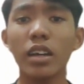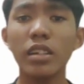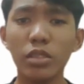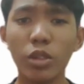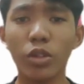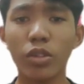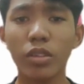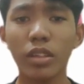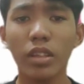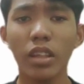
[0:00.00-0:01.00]
although
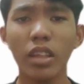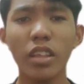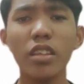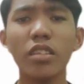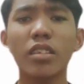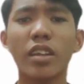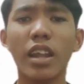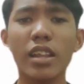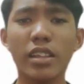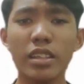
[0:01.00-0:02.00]
it's
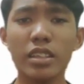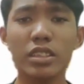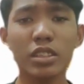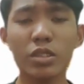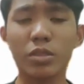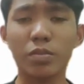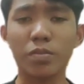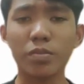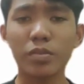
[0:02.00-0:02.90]
rarely shown.